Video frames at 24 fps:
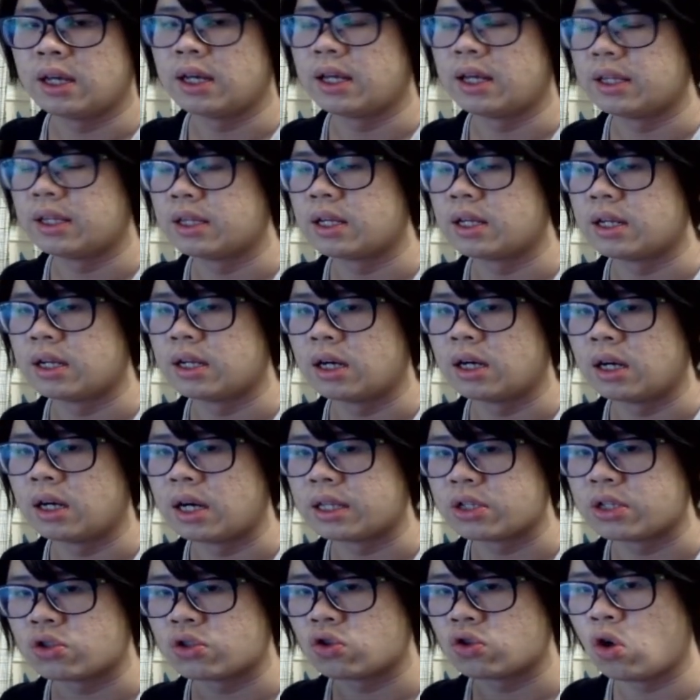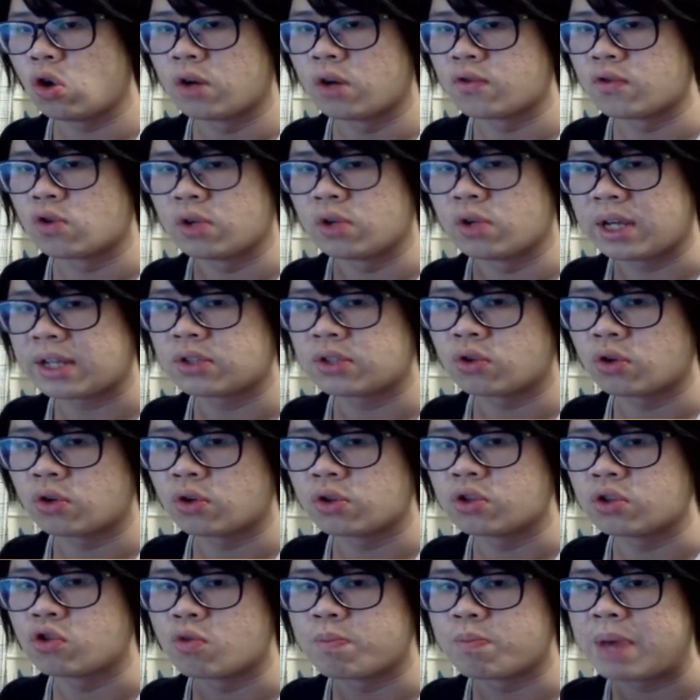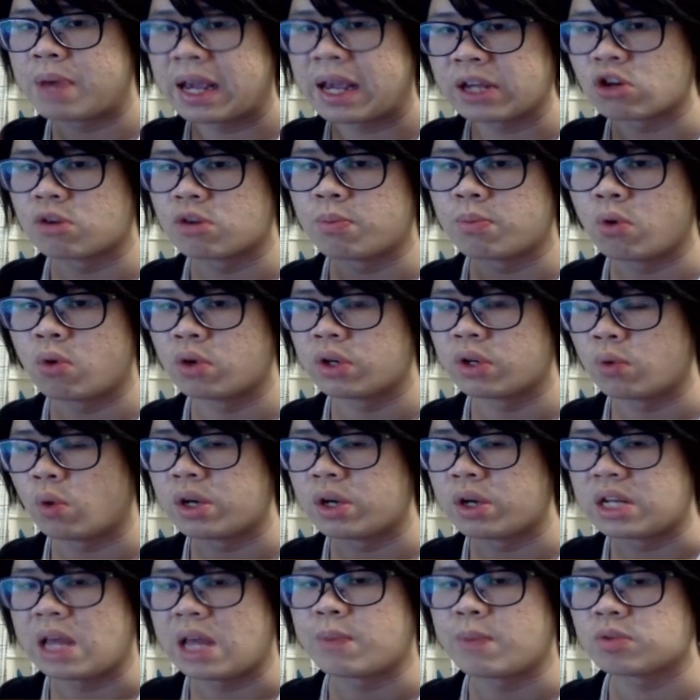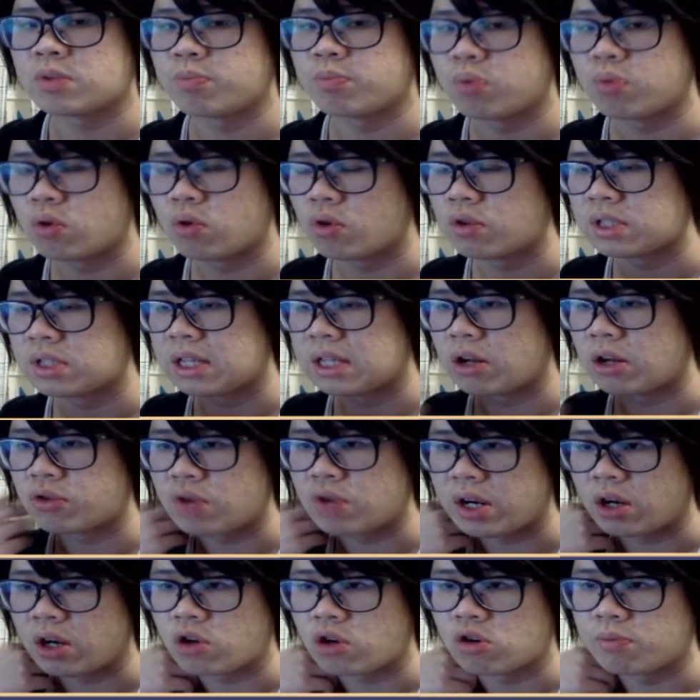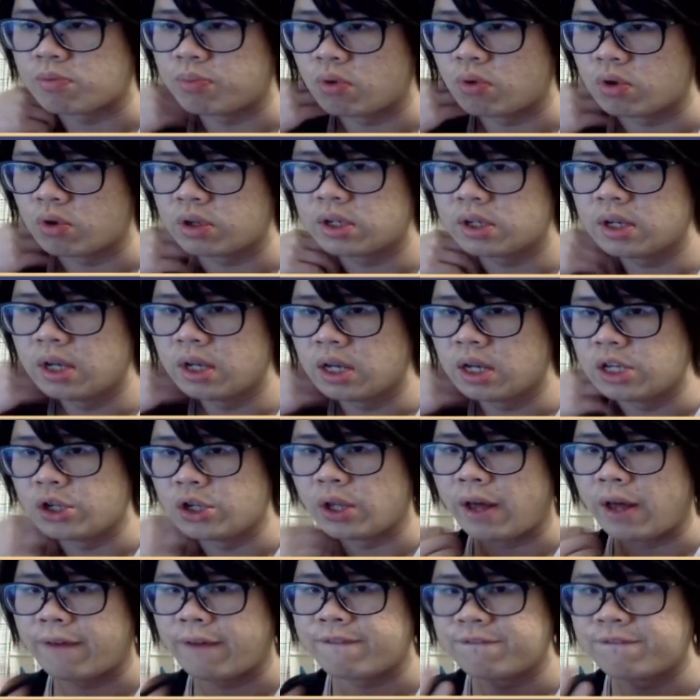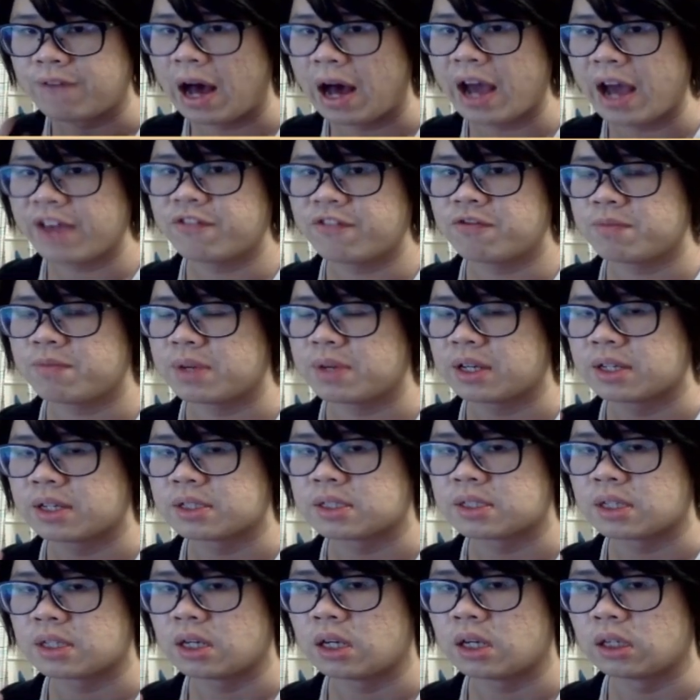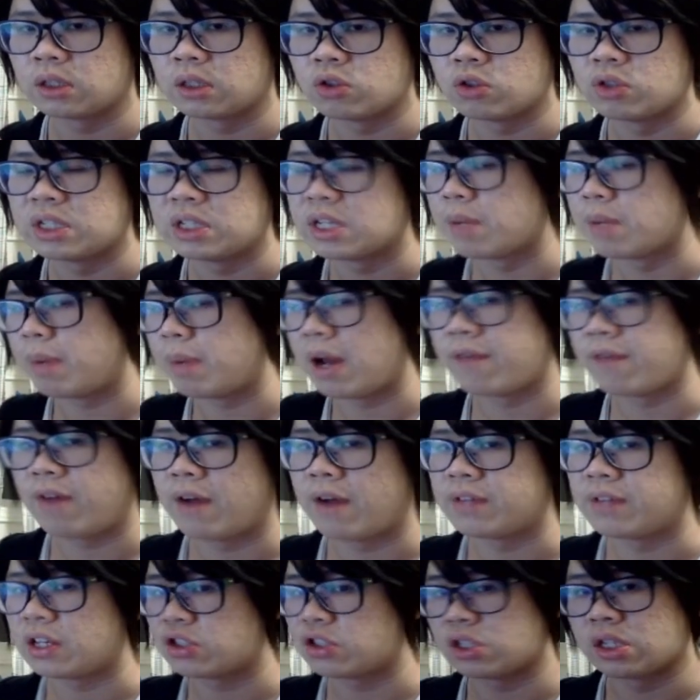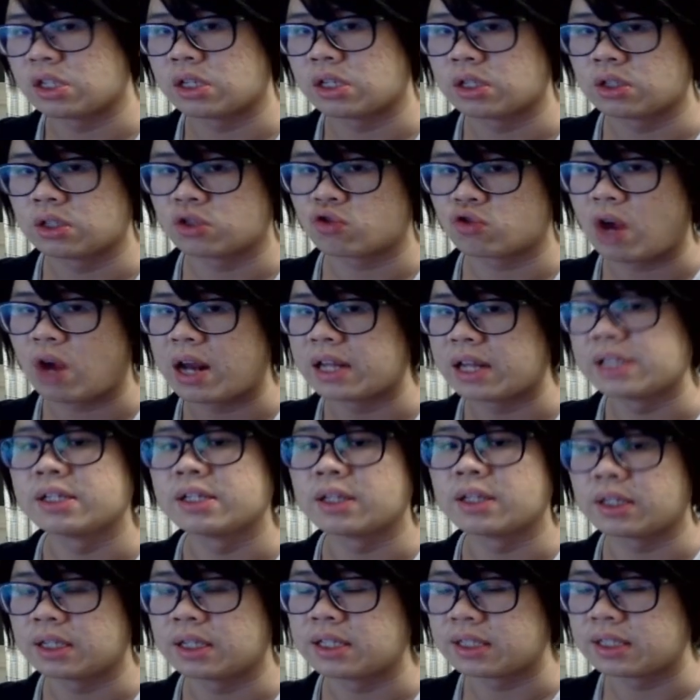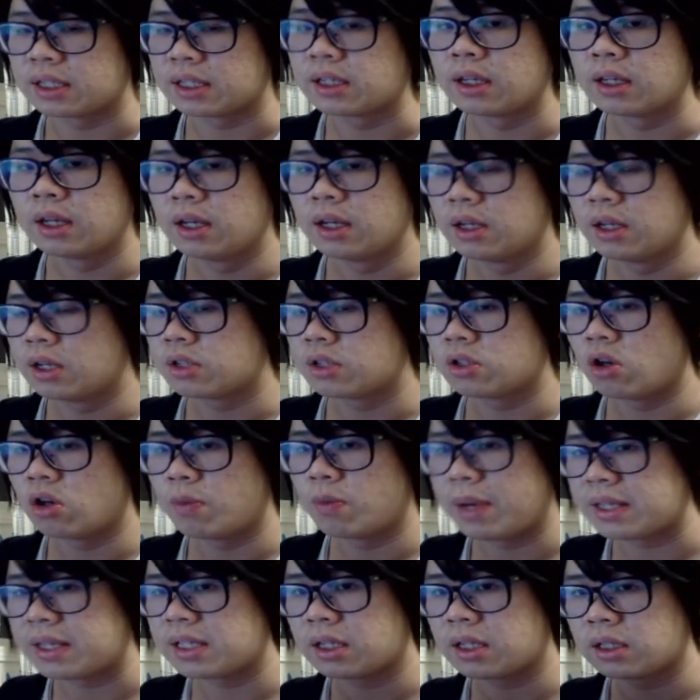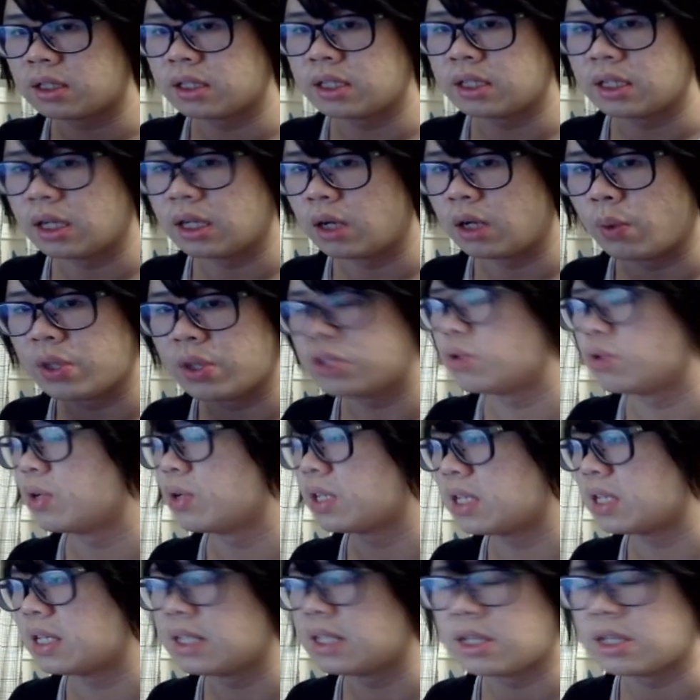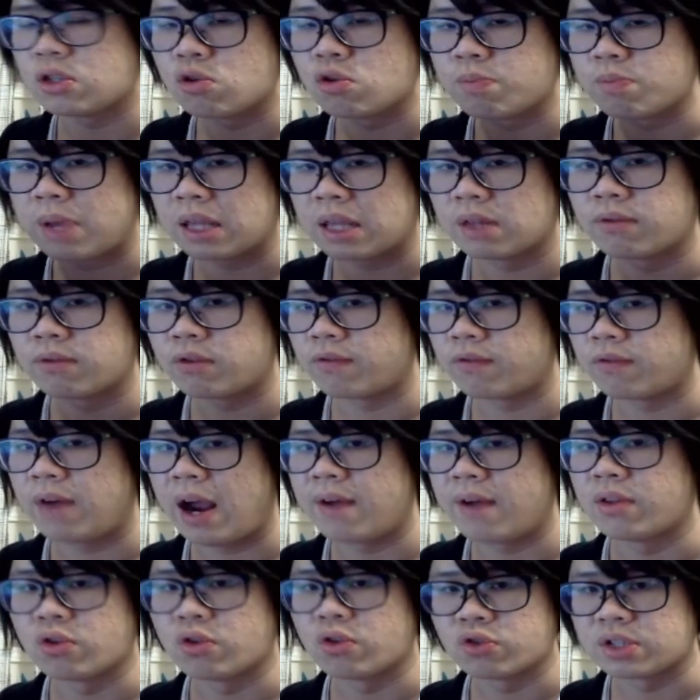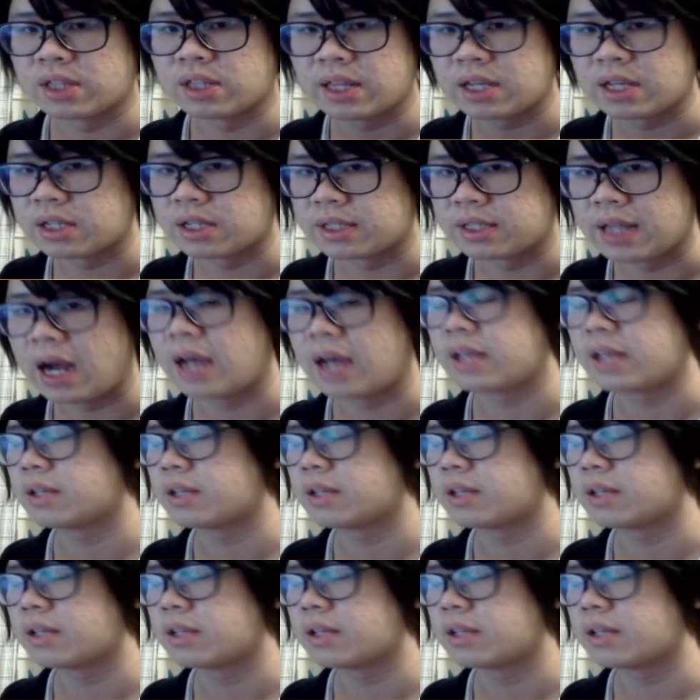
And then at the start of your next turn, you ping your opponent 1 damage per Xerath Dragon on your board. You'll have 5 because you need to bind 5 to actually stride into the Gyze. So basically, once you hit Gyze, you ping them for 5 and they just die.